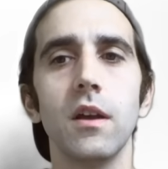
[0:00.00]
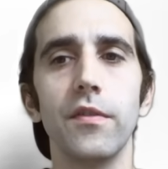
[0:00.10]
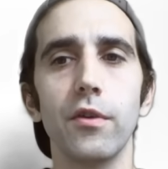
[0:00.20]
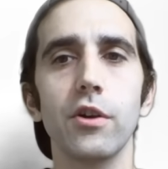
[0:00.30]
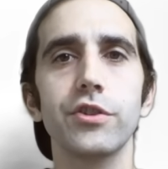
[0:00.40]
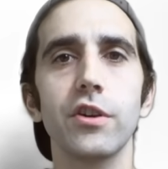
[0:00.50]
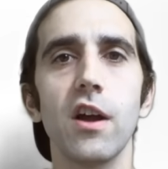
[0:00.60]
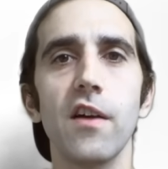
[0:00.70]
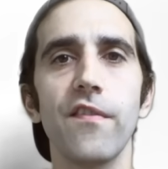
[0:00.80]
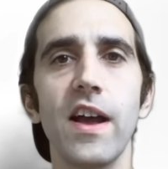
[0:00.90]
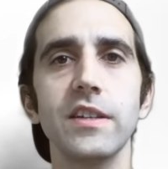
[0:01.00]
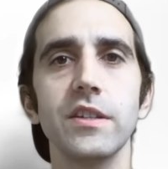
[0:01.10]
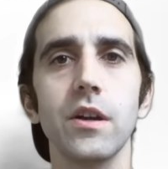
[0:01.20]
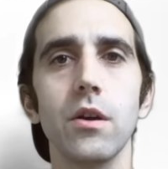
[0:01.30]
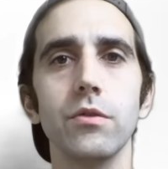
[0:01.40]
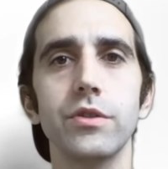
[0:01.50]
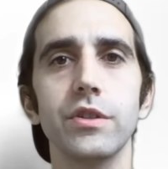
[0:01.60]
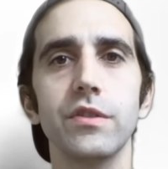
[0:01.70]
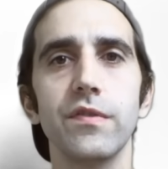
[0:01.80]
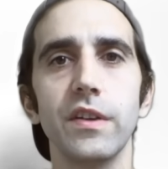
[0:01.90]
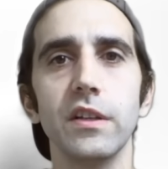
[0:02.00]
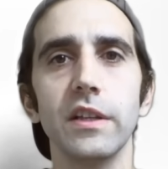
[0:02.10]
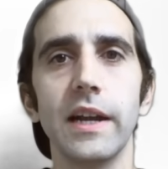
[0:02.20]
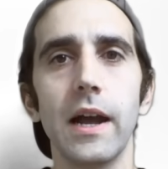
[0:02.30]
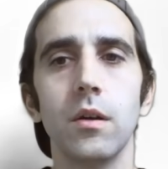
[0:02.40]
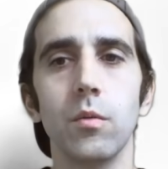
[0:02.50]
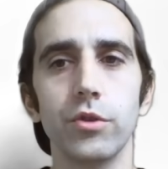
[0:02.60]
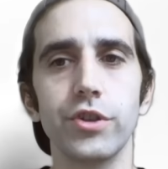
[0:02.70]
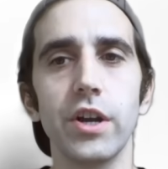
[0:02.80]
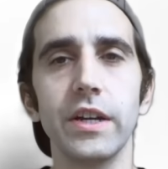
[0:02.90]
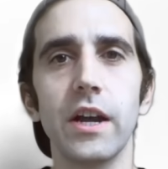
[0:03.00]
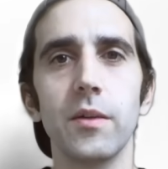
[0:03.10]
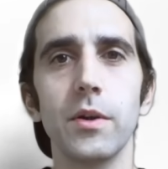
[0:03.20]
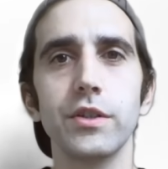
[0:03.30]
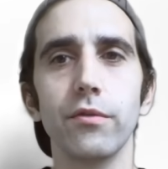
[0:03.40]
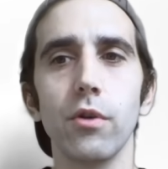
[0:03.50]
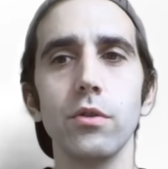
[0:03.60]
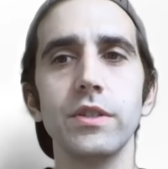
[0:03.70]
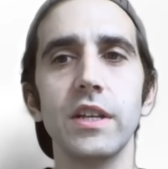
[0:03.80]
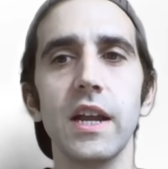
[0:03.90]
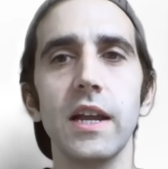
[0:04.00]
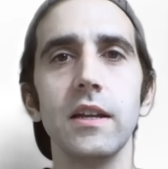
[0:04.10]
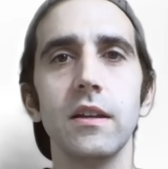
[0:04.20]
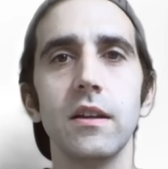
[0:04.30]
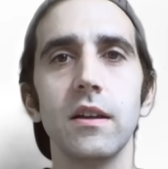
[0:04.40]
If you aren't sure how fast to go, just feel it out. We're shutting down a bunch of roads today.